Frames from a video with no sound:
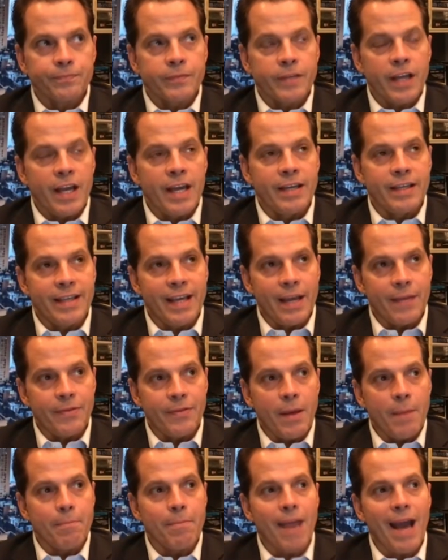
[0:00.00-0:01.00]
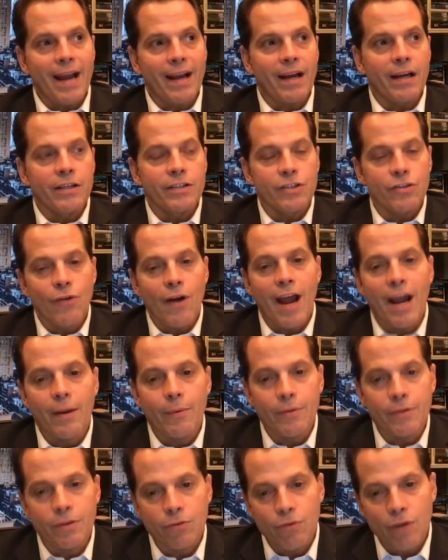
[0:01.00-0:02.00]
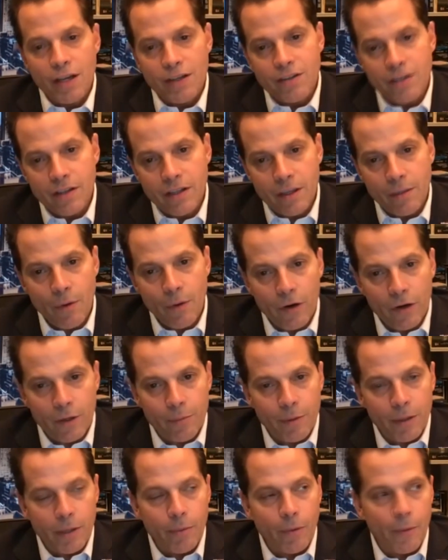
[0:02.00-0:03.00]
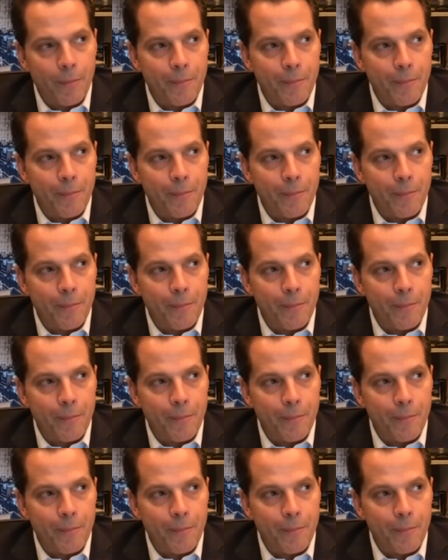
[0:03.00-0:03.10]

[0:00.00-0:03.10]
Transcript: and get them back on track with the rest of the American people.